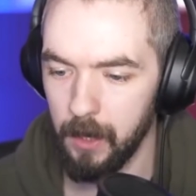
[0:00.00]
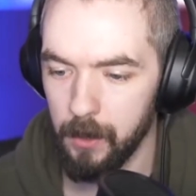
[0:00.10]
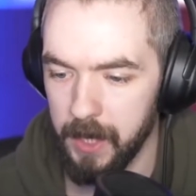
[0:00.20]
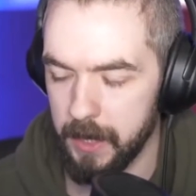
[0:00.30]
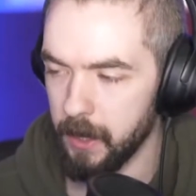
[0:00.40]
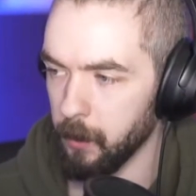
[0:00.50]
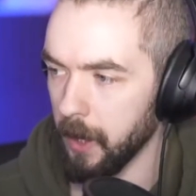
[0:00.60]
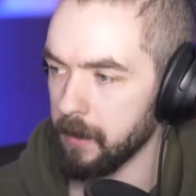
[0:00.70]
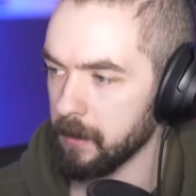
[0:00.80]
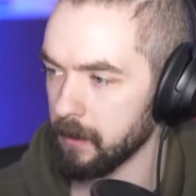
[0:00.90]
I already did
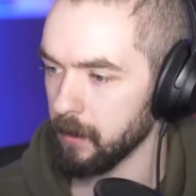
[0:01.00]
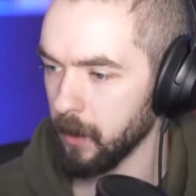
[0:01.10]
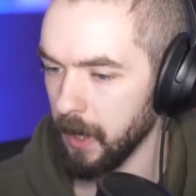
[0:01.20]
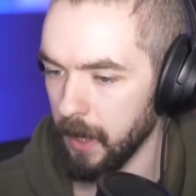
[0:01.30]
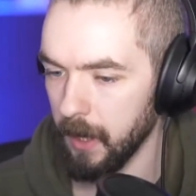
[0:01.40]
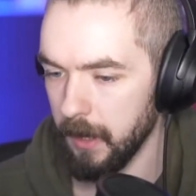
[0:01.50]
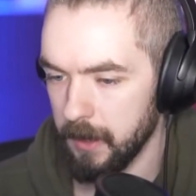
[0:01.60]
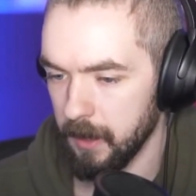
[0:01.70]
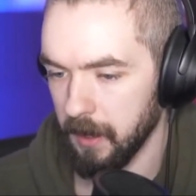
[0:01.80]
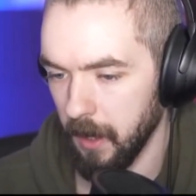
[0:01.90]
one when I
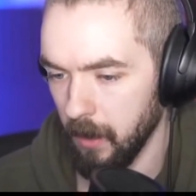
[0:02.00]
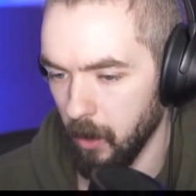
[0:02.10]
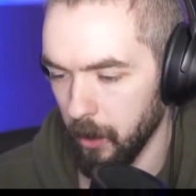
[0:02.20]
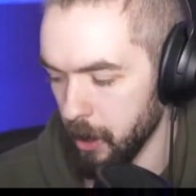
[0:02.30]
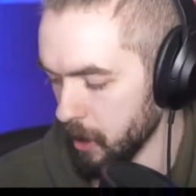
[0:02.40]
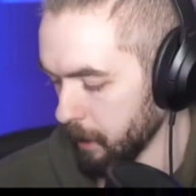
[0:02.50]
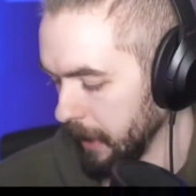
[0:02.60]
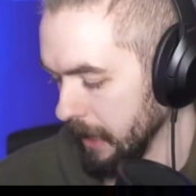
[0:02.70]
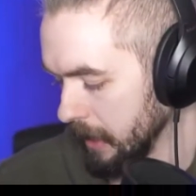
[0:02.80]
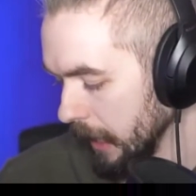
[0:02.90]
did the Origin
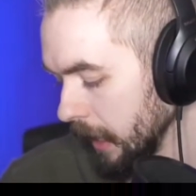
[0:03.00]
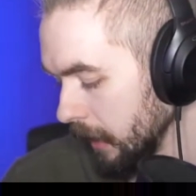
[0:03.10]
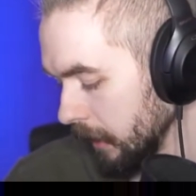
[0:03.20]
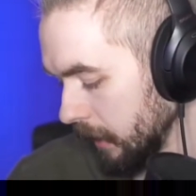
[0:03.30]
PC